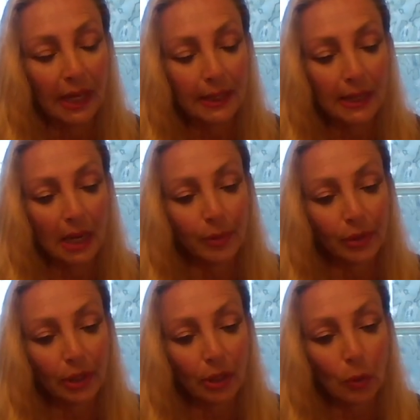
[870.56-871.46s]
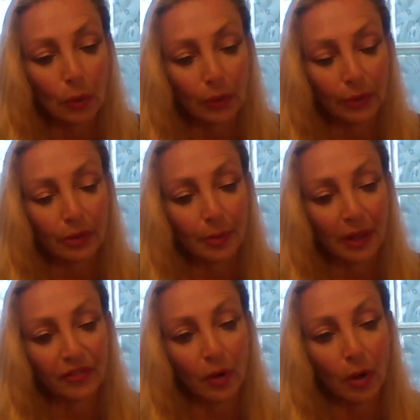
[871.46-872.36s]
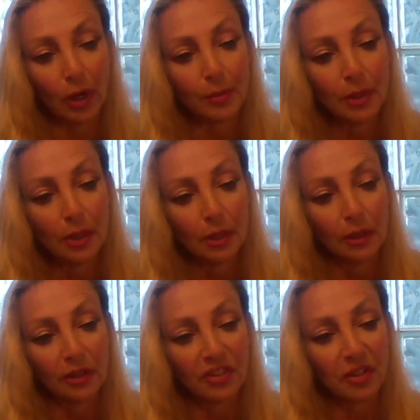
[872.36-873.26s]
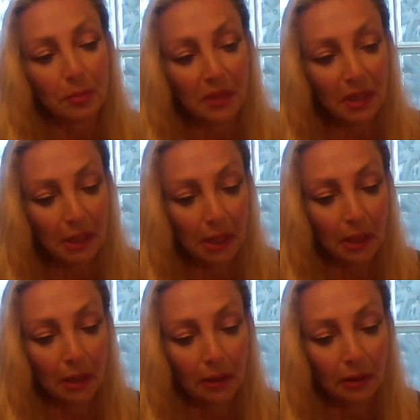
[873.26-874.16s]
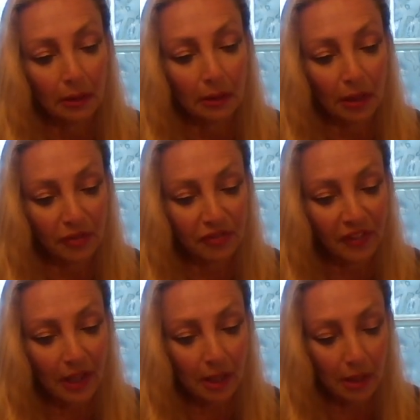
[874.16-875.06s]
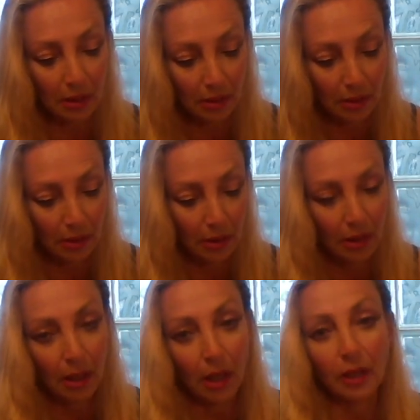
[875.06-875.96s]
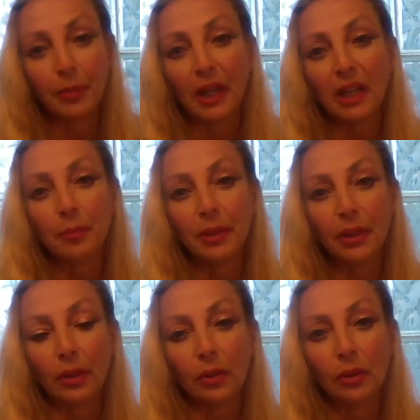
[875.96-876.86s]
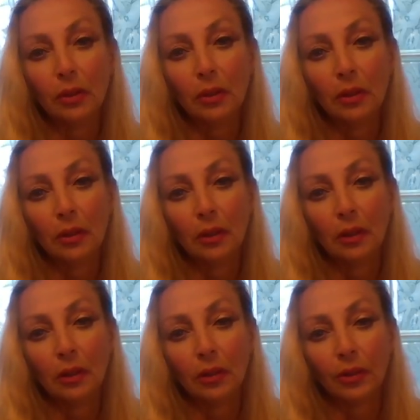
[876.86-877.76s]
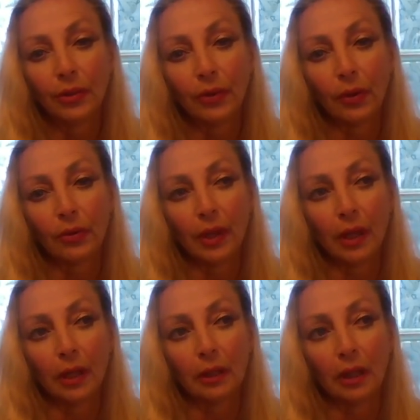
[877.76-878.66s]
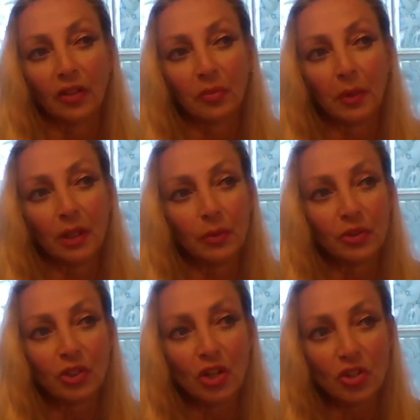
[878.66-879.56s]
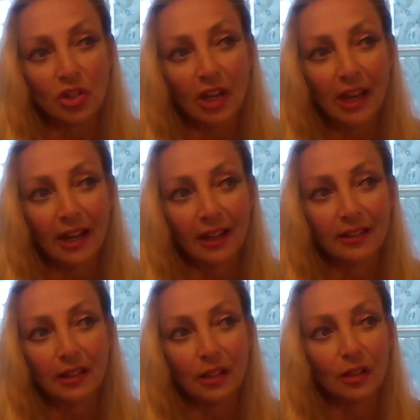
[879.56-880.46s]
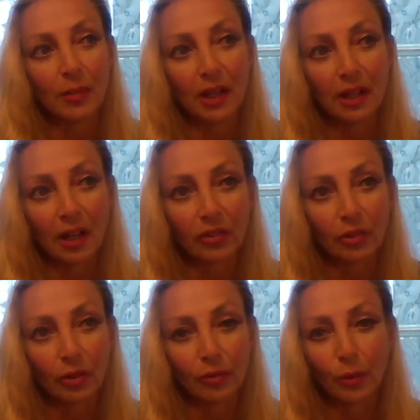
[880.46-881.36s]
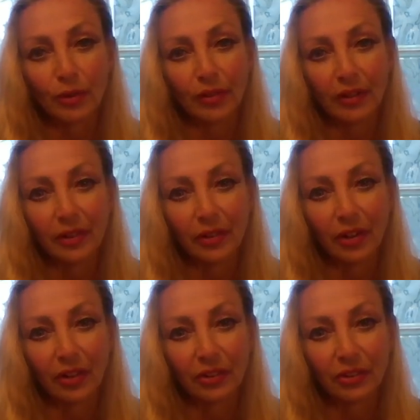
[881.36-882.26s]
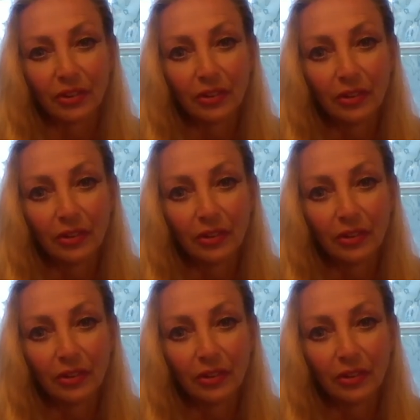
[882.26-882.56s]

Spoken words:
neighbor kitty corner to my farm, submitting a fake unpaid bill so that as money was changing hands, he could make an extra $4,500.